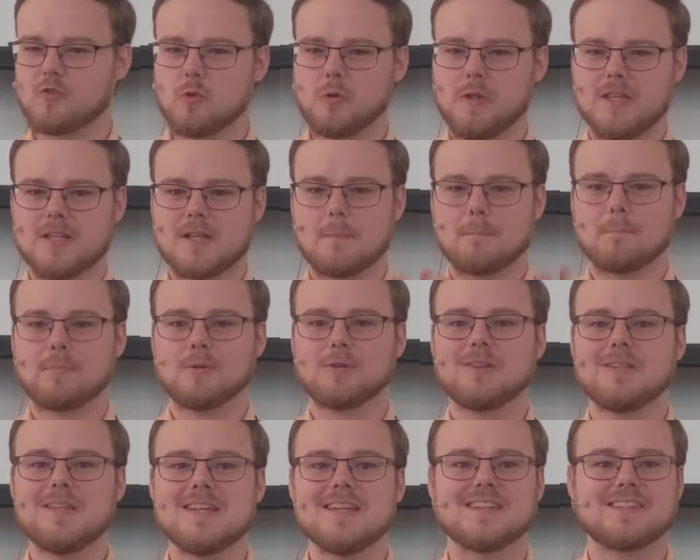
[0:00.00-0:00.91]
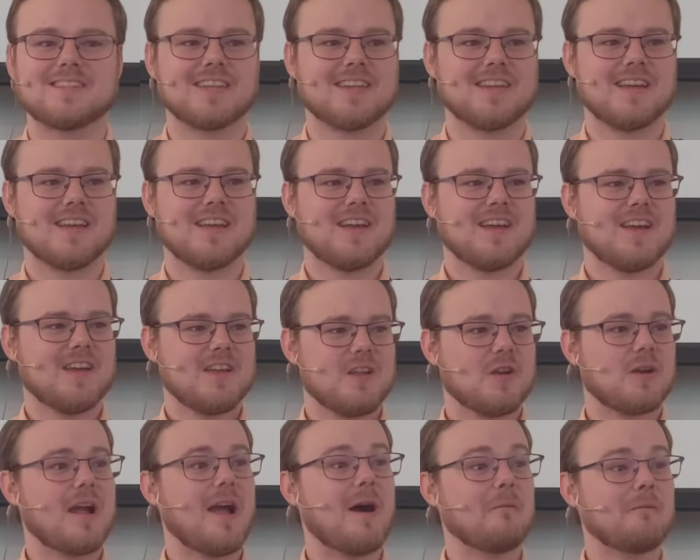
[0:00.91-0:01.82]
to truly complete
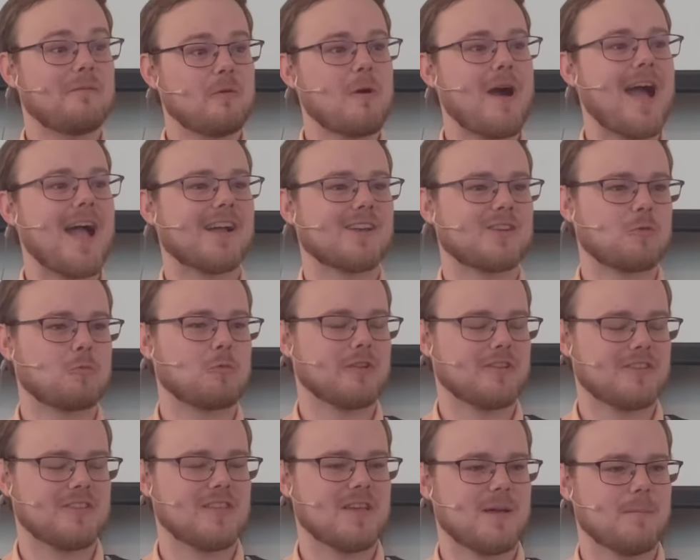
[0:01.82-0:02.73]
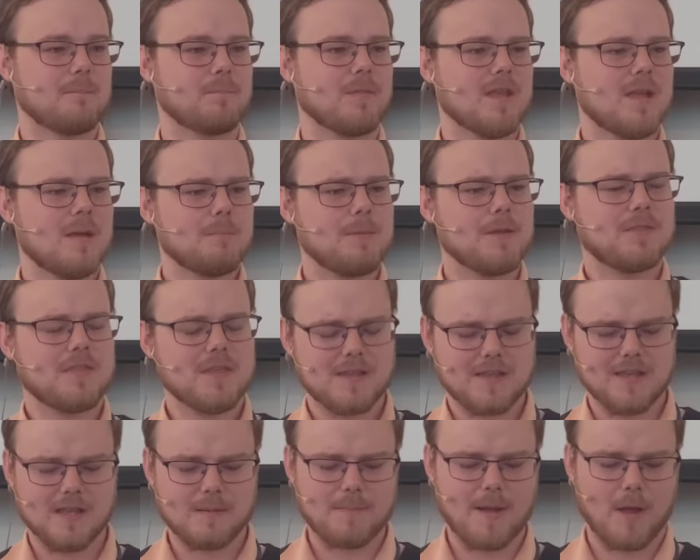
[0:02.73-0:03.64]
your helpful act towards them, be
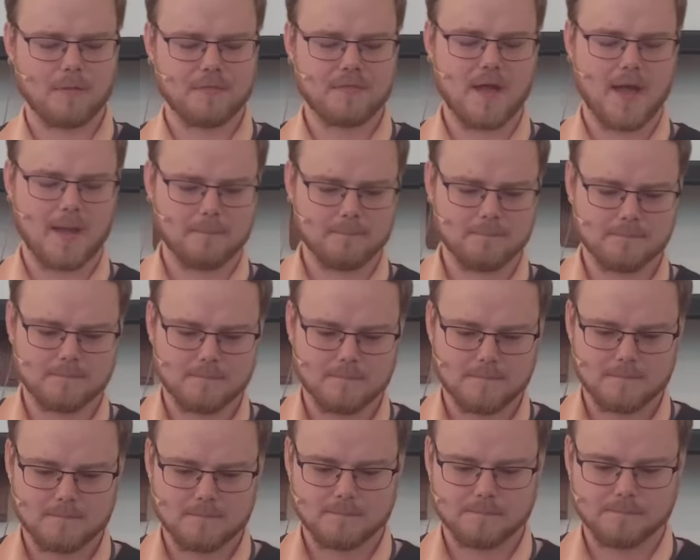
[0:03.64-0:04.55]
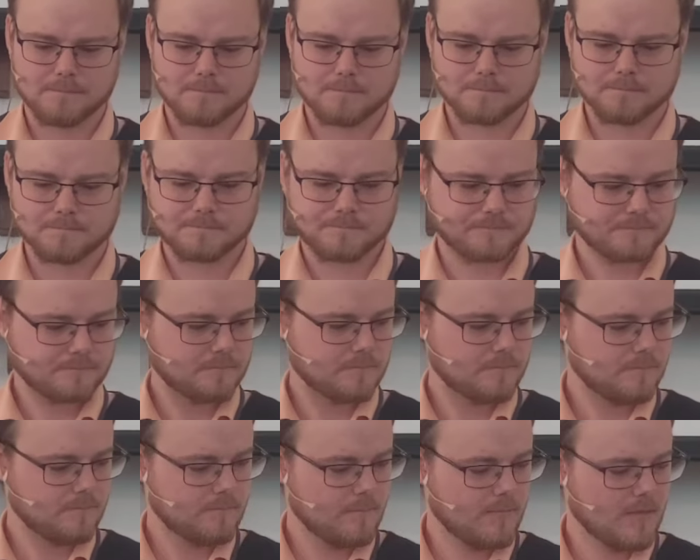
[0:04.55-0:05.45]
thinking about that.
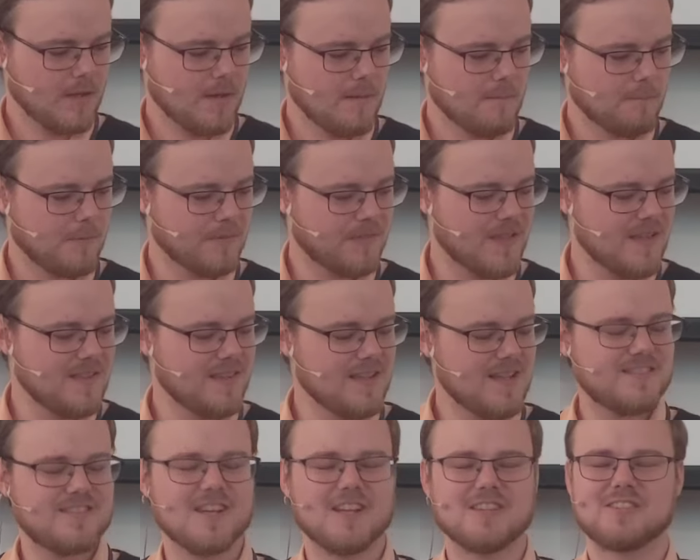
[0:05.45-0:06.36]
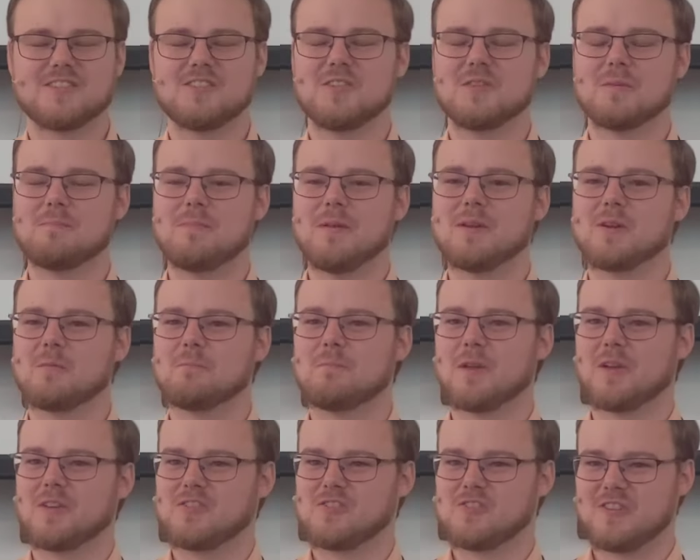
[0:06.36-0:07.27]
But then leads us to the bigger
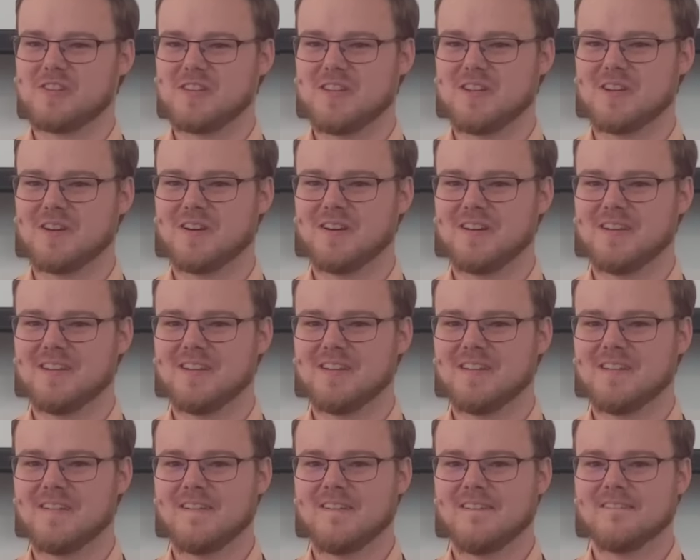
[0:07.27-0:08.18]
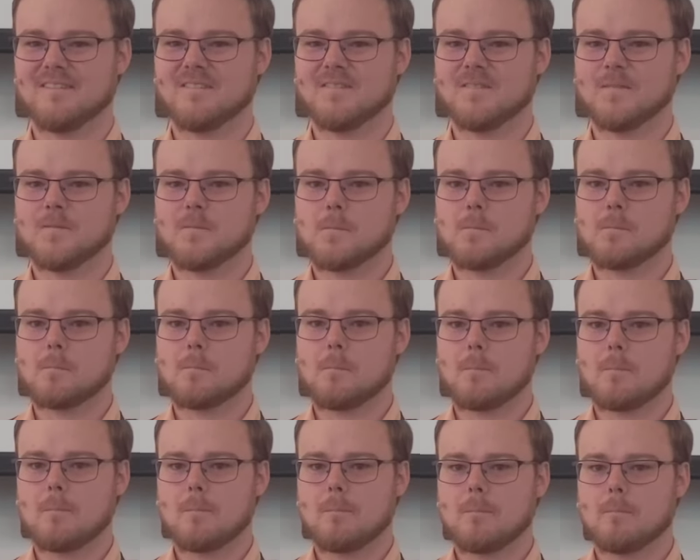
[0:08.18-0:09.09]
picture here
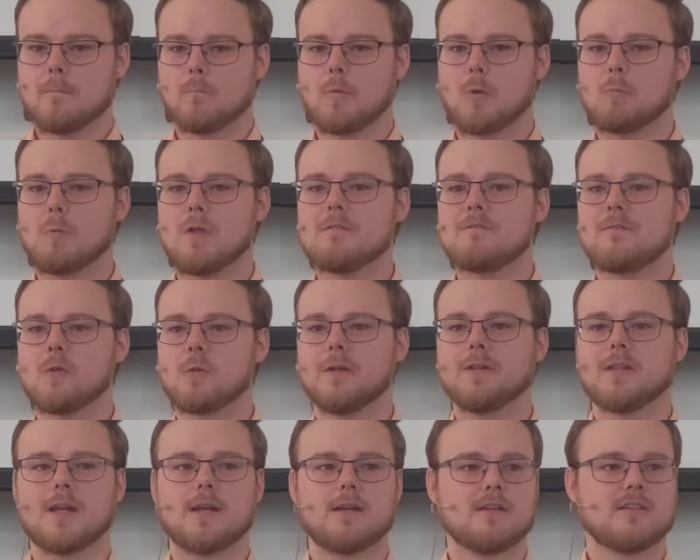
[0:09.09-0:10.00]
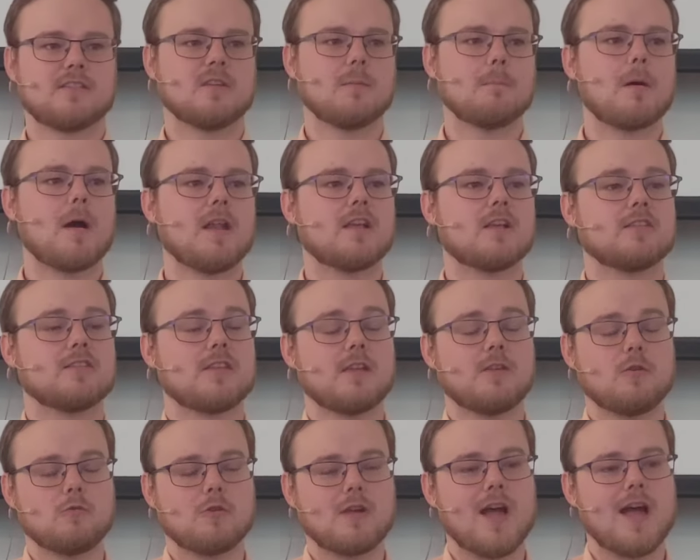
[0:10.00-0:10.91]
when we feel indebted to somebody because
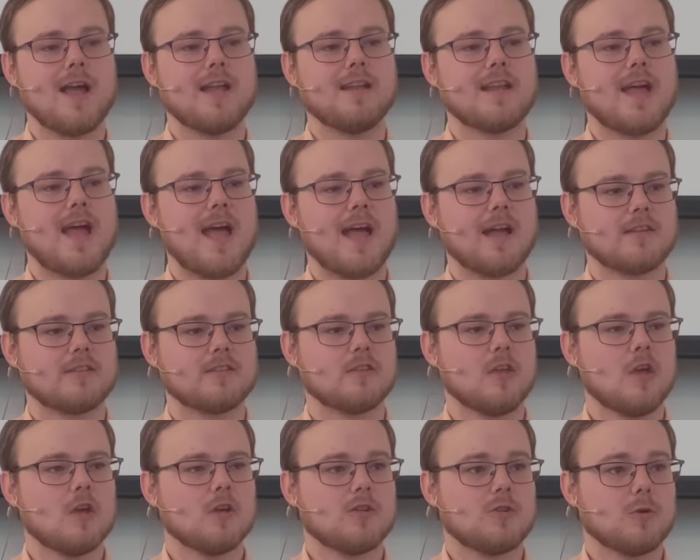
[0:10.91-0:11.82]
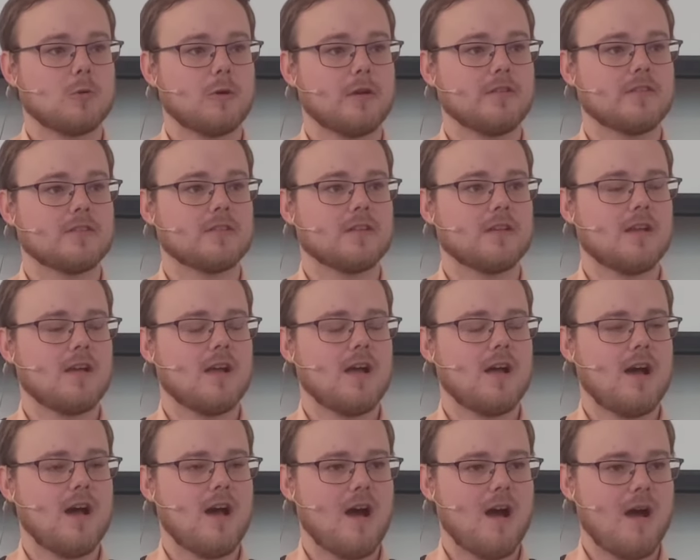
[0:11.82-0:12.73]
they do kind acts towards
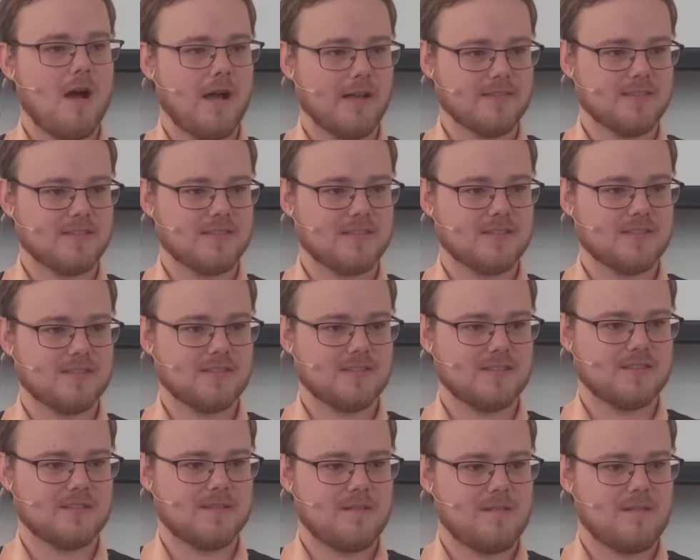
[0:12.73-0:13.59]
us.